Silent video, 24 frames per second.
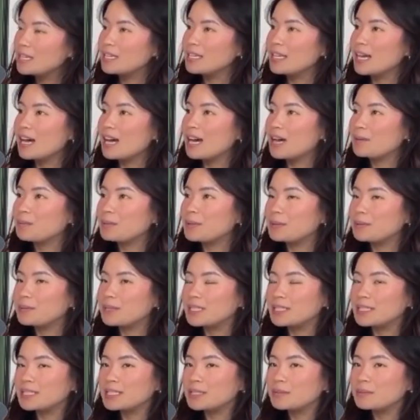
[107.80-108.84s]
Yeah, we
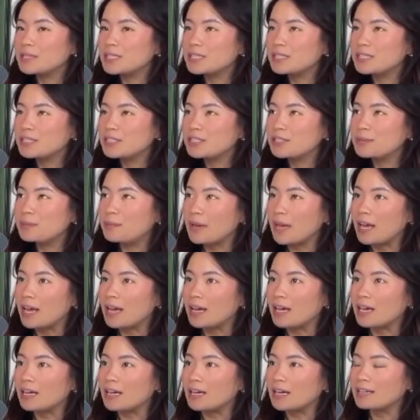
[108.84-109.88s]
recently went to
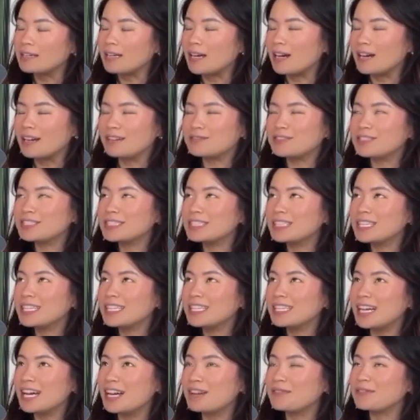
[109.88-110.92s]
Japan. Yeah, I've just
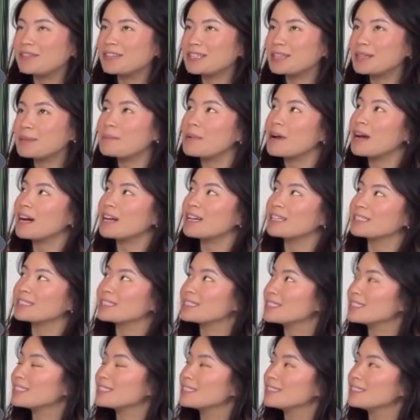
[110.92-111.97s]
I feel like the
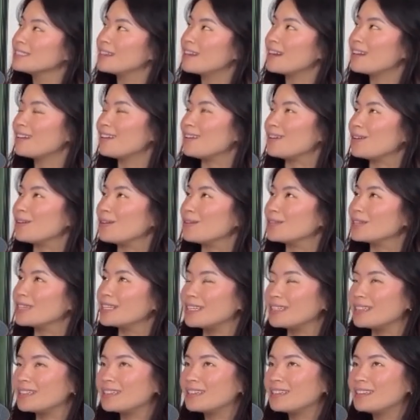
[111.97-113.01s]
past, I don't know,
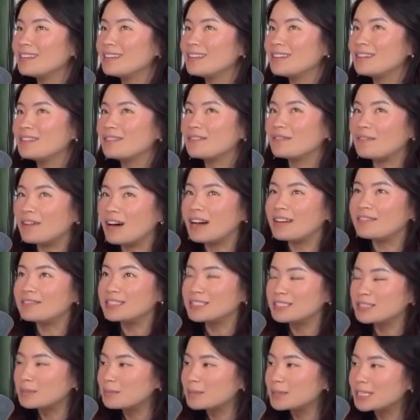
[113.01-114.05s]
5
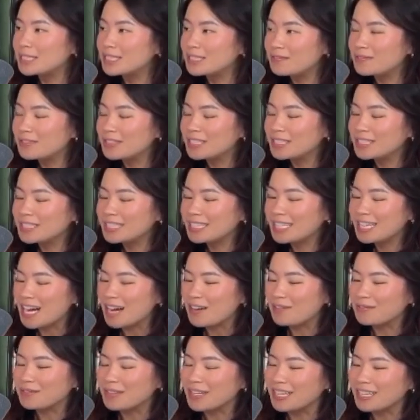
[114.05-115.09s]
years specifically,
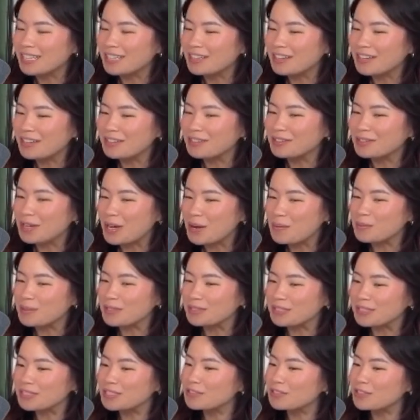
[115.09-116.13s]
I've gone a lot
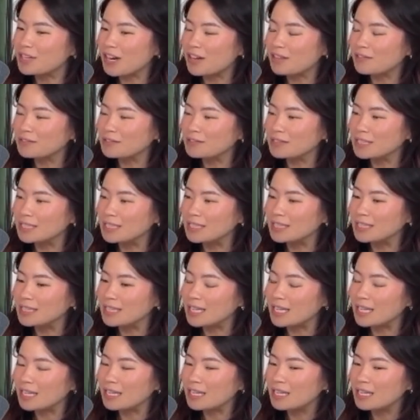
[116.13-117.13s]
more into traveling, and